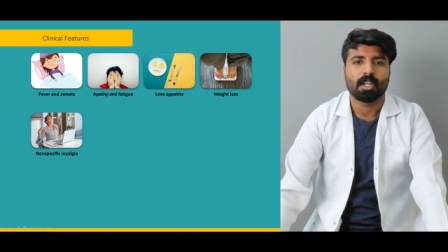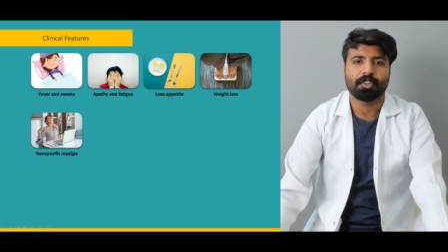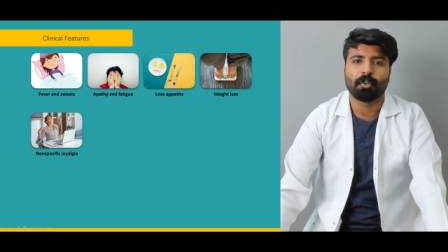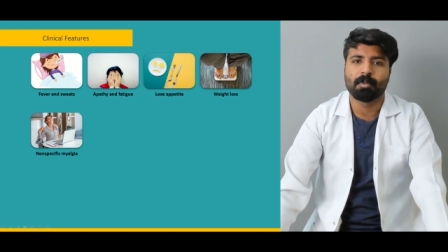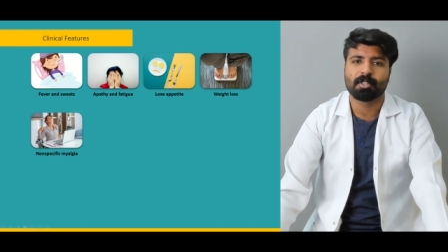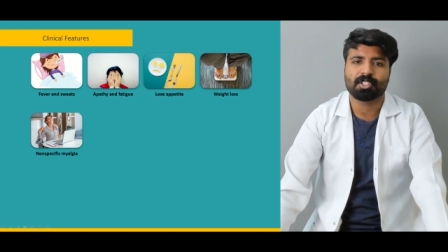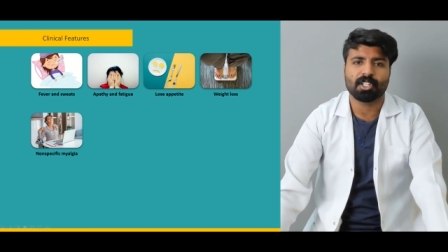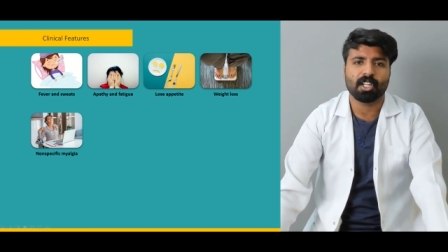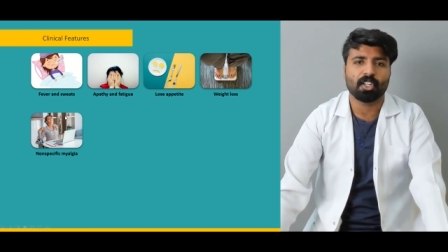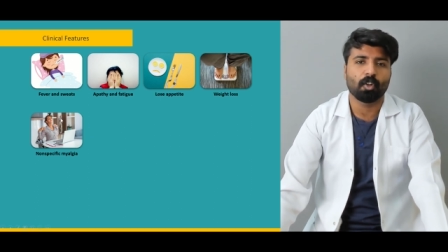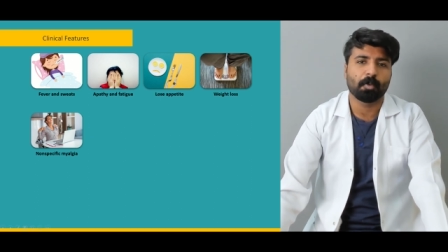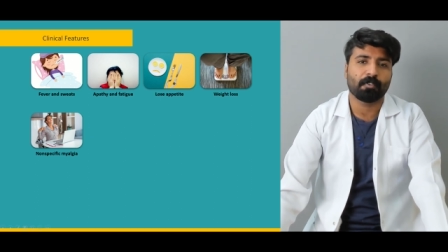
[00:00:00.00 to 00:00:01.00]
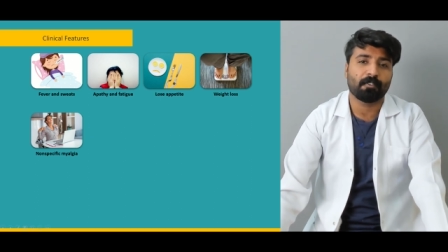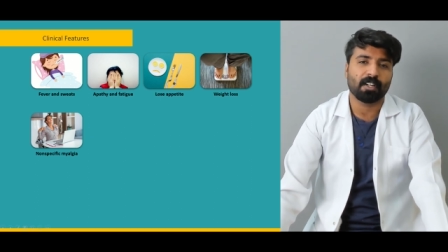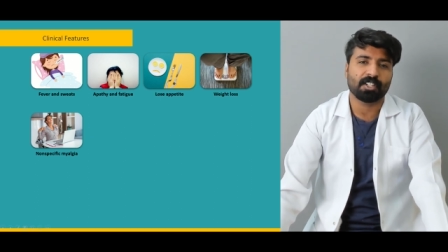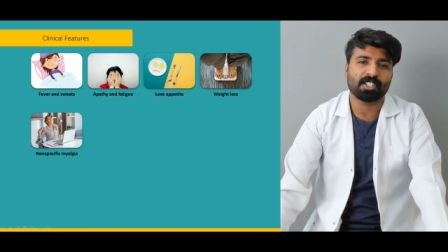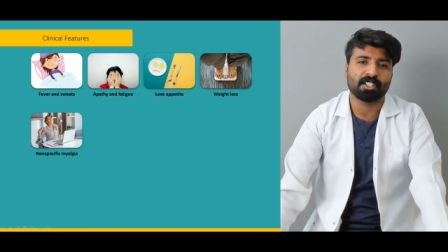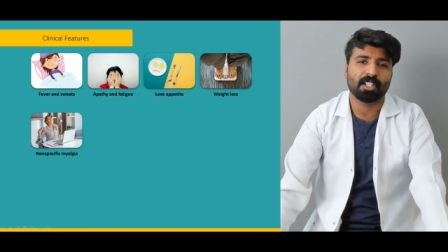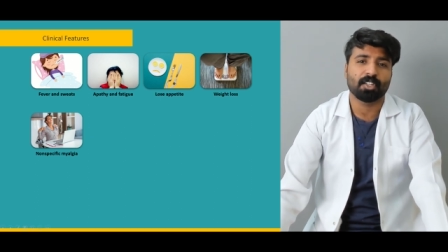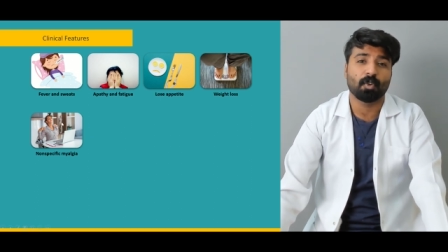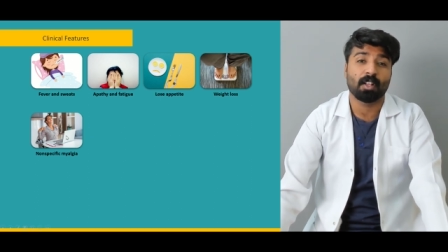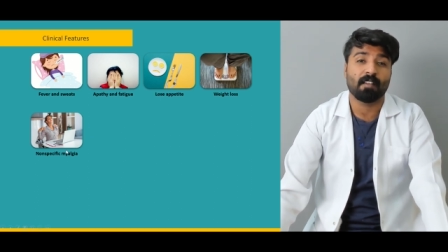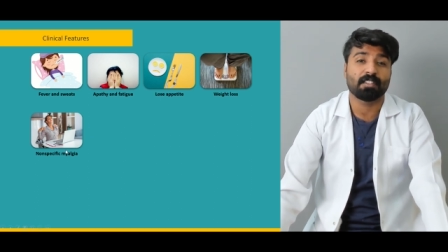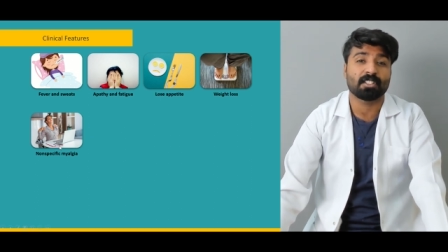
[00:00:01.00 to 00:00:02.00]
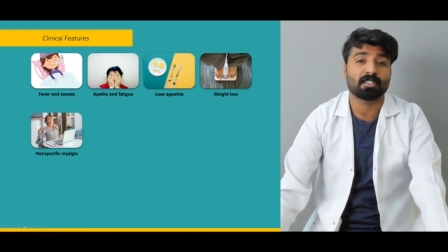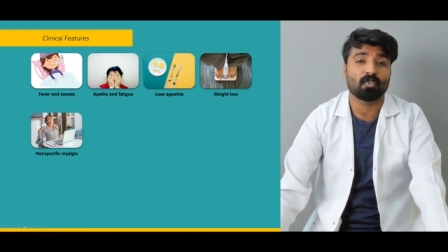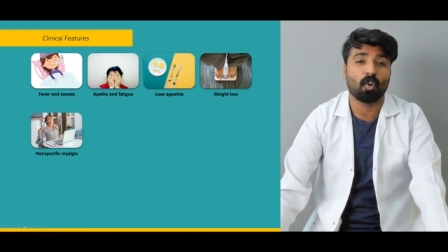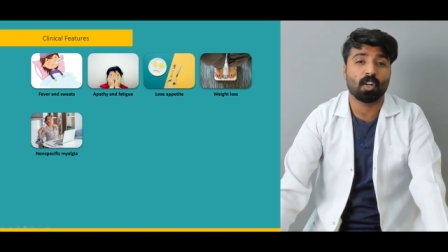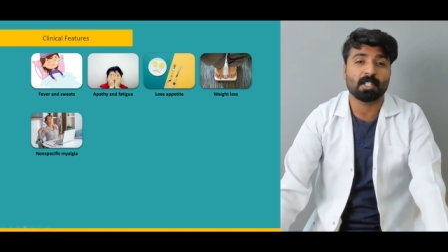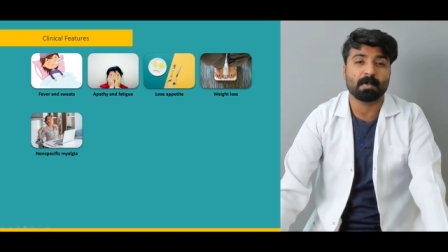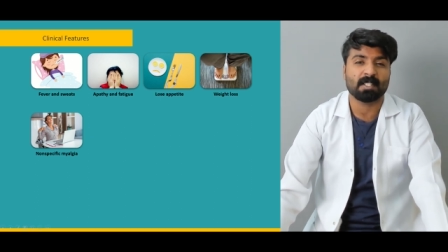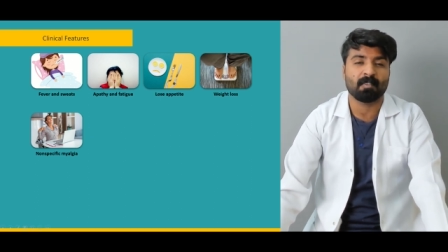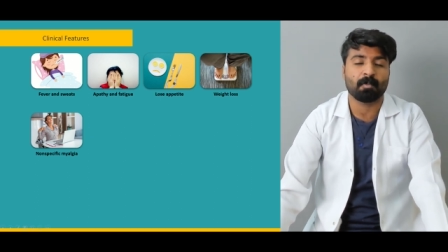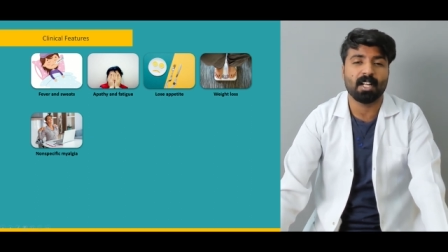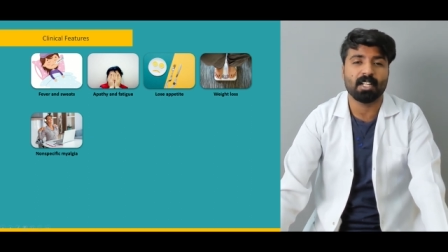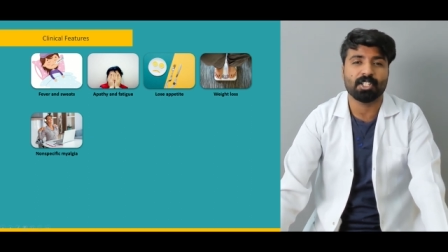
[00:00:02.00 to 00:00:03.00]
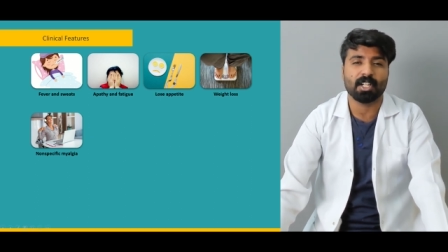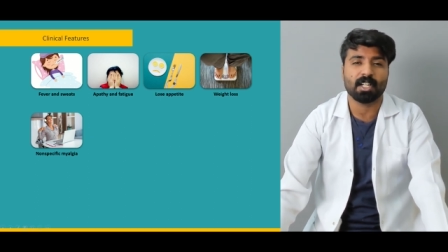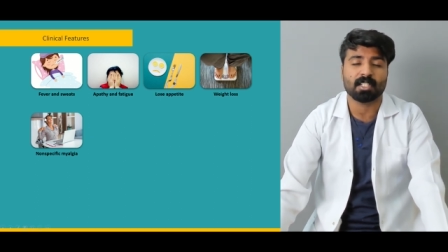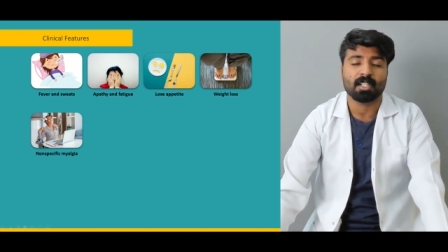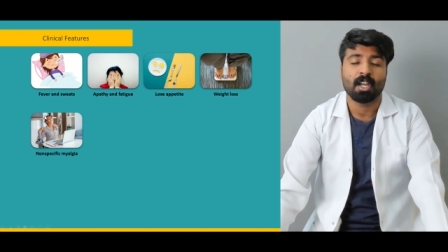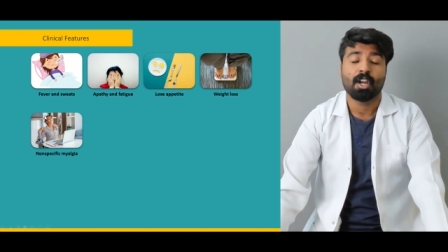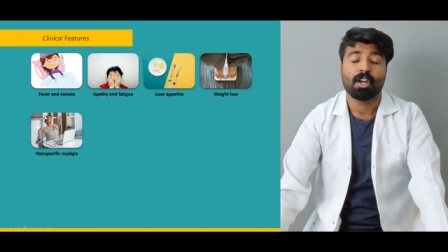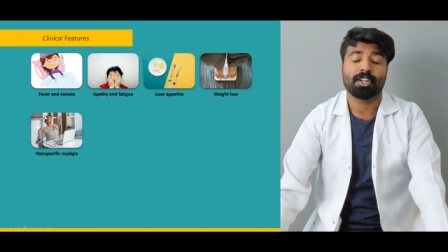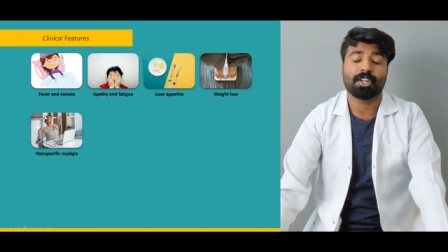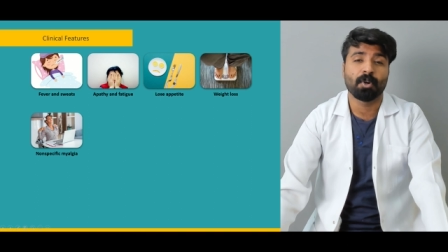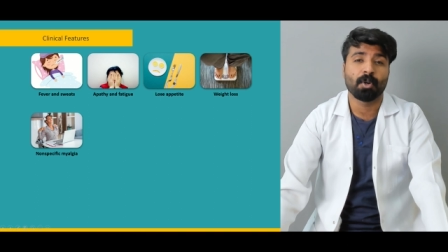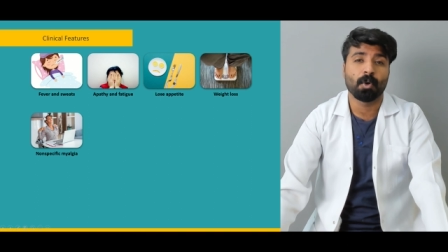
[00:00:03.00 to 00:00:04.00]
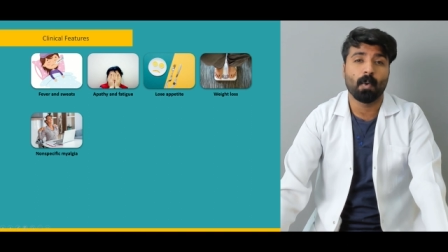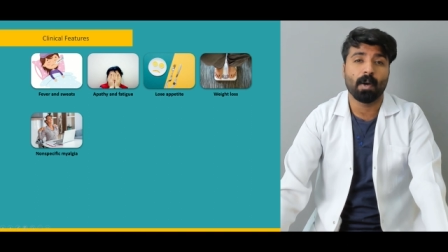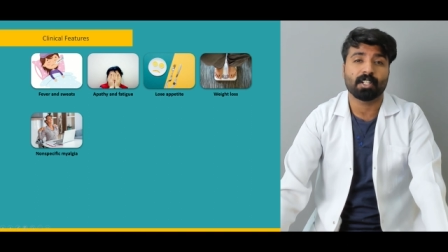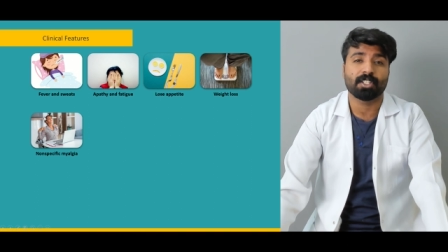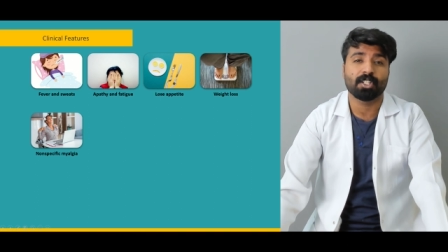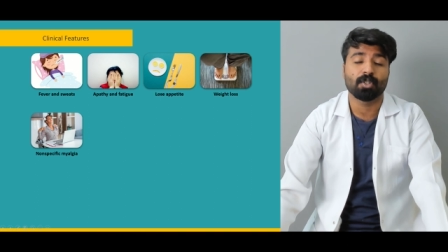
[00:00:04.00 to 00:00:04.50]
You'll be sitting, you'll be fresh, and then you'll have these non-specific myalgias due to what?